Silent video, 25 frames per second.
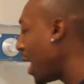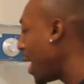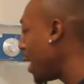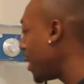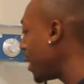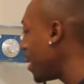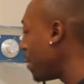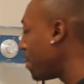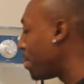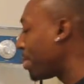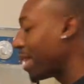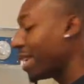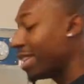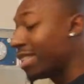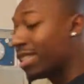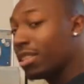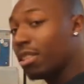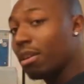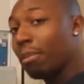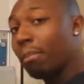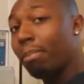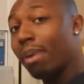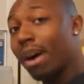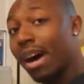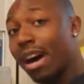and then placing
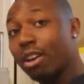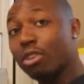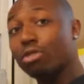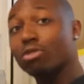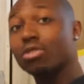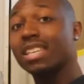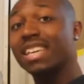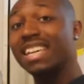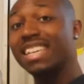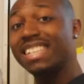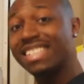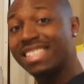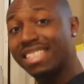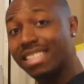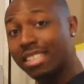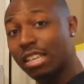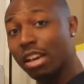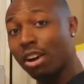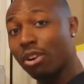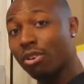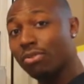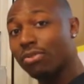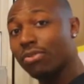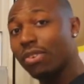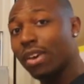the bottles
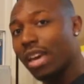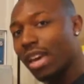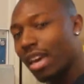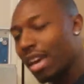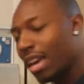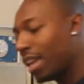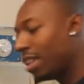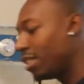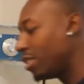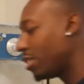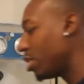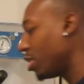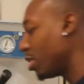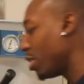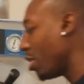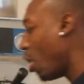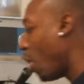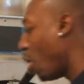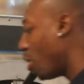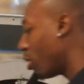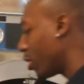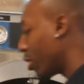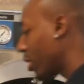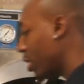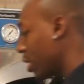itself into the
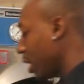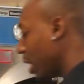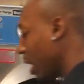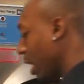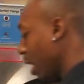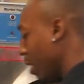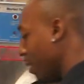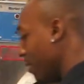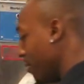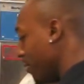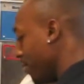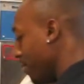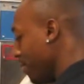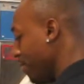autoclave.